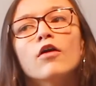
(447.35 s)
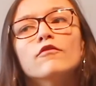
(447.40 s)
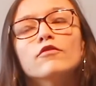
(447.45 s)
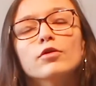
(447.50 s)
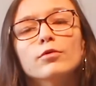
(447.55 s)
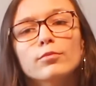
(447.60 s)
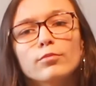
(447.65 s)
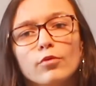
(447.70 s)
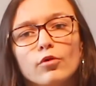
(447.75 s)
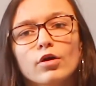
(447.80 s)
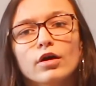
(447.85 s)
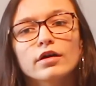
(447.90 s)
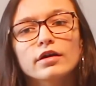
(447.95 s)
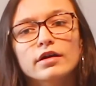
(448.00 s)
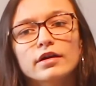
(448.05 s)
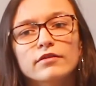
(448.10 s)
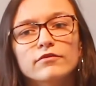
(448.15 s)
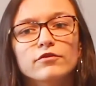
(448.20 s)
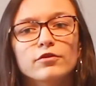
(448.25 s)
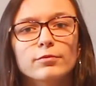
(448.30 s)
for
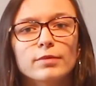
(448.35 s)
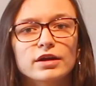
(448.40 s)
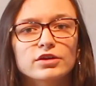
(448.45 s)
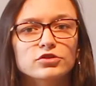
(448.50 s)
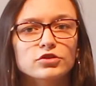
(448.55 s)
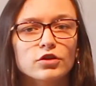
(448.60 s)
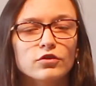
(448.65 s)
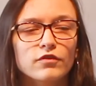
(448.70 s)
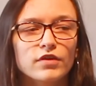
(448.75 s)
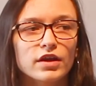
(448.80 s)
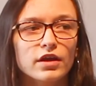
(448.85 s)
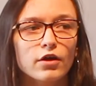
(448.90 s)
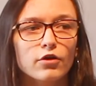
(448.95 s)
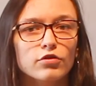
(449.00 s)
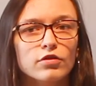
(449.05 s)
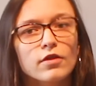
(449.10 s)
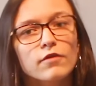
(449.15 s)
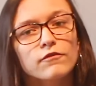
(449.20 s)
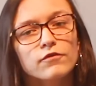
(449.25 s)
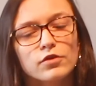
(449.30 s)
more informational
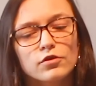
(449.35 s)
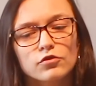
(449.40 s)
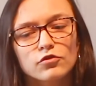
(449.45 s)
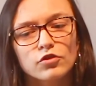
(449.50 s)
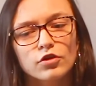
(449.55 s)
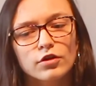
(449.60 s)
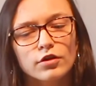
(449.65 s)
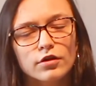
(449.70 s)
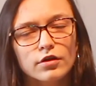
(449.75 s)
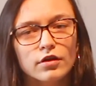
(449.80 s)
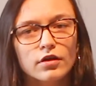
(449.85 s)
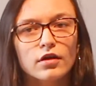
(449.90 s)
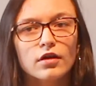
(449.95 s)
videos in the future.